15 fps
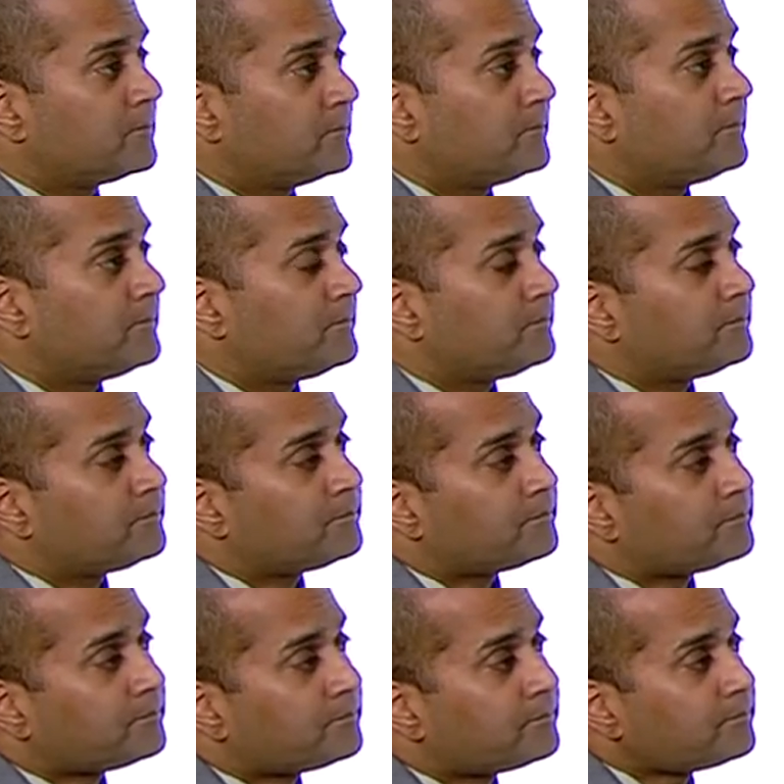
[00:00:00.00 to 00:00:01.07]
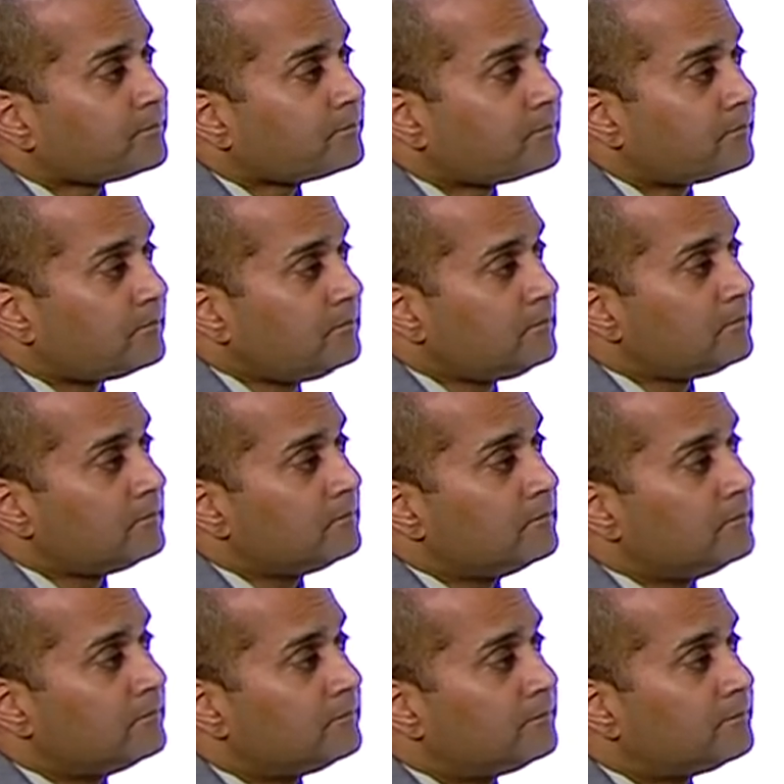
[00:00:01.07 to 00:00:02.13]

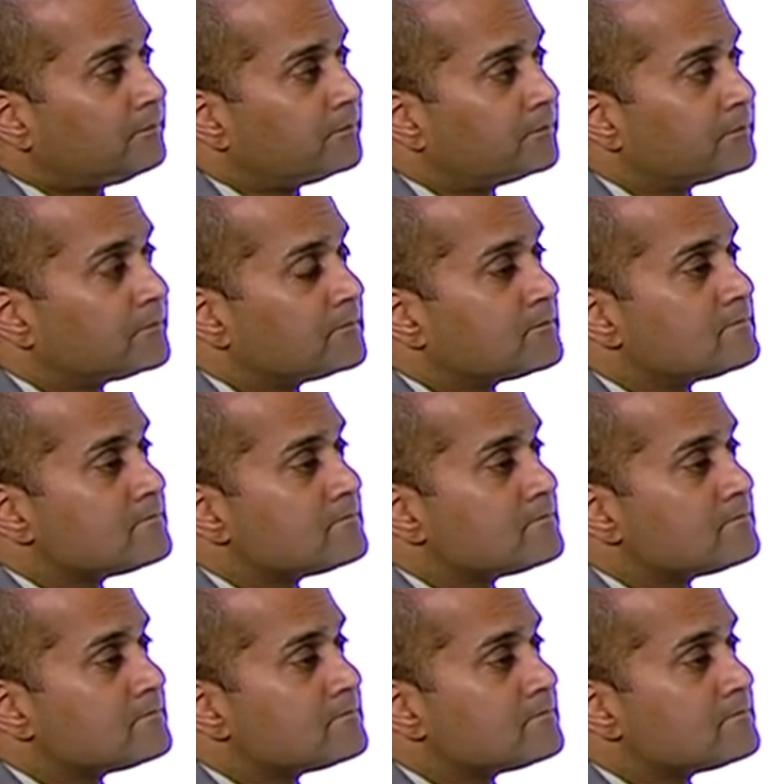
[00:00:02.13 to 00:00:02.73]
(not speaking)